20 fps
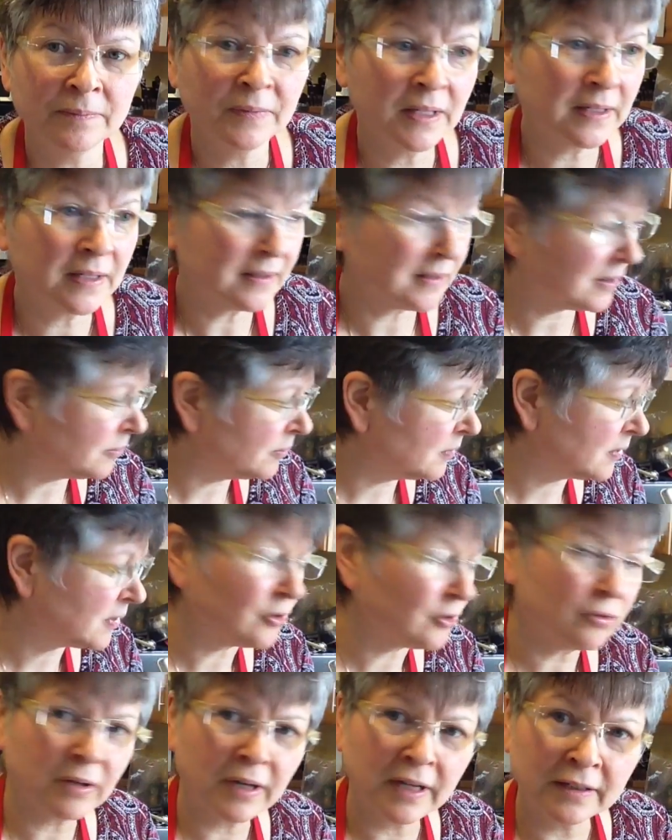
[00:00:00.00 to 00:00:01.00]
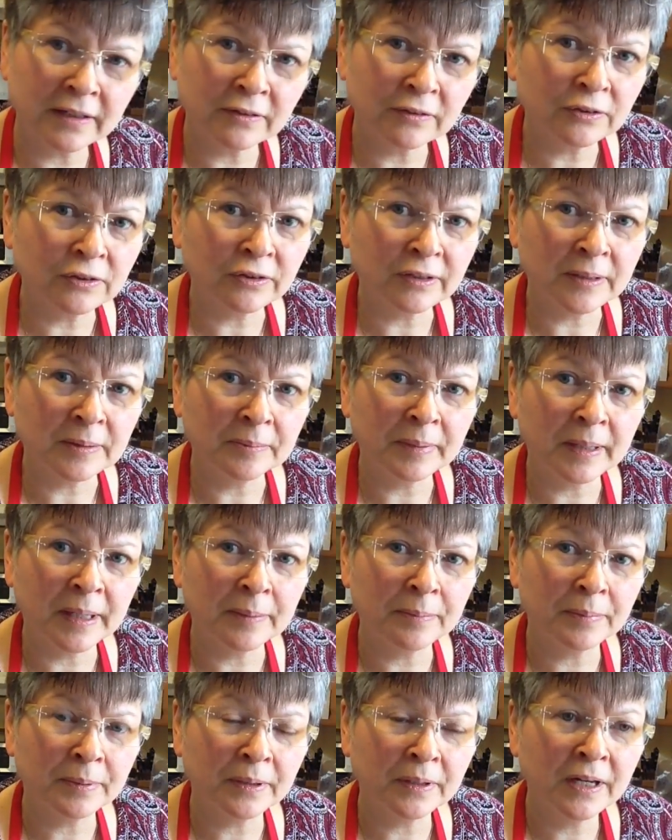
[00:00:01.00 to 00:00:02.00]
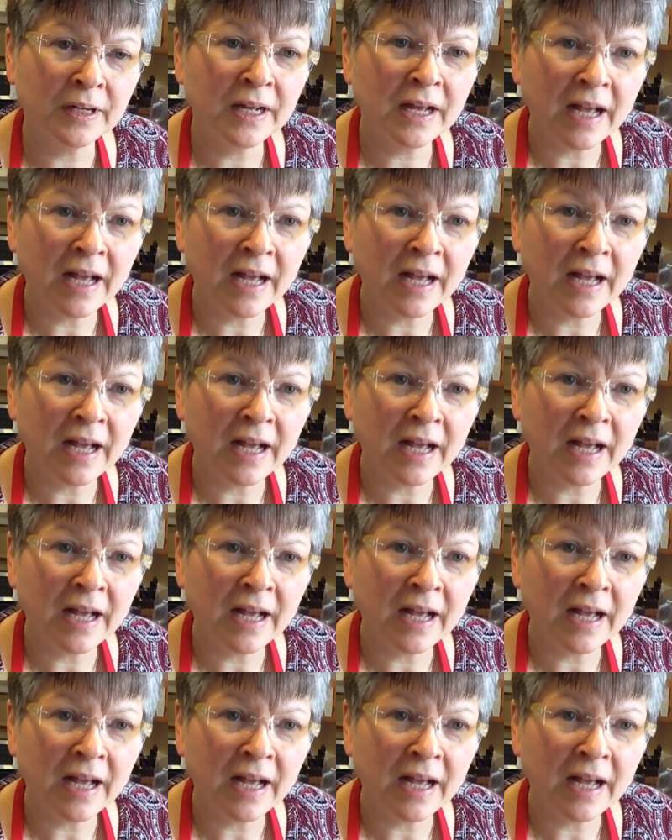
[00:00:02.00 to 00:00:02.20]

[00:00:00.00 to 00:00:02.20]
And some of the try little green pepper.